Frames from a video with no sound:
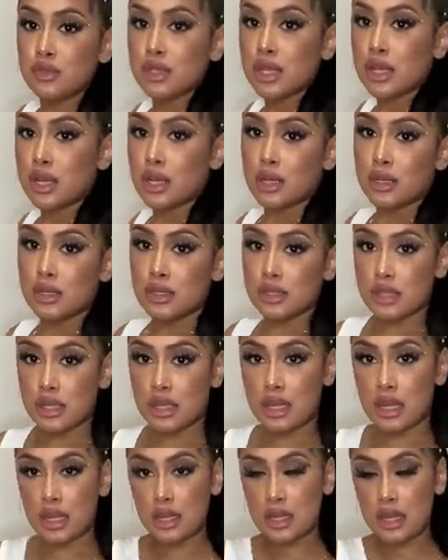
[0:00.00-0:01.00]
times
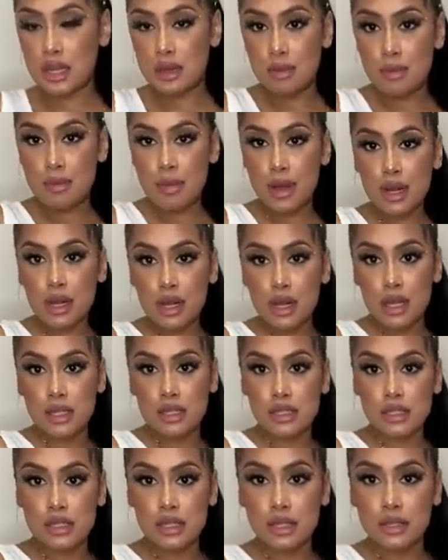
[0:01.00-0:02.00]
and like keep in my
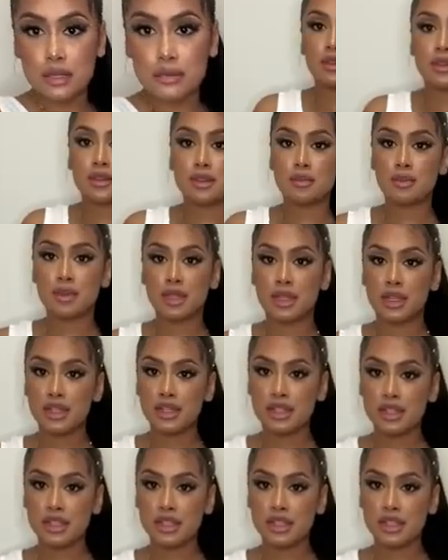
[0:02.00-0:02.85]
closet, but they're